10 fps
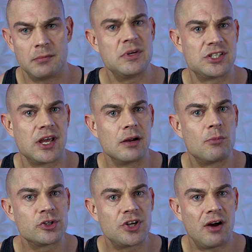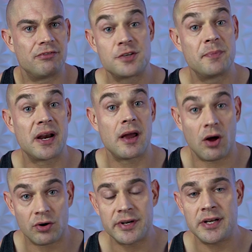is getting more tough. But I
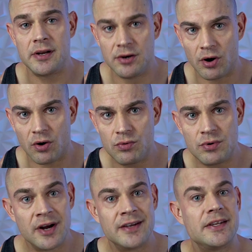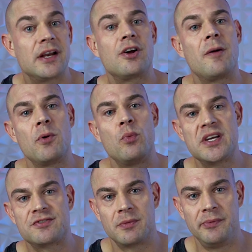already know that a couple of
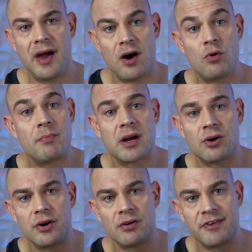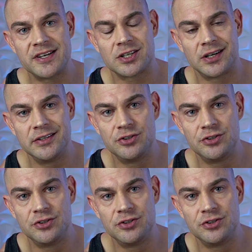weeks from now, my cardiovascular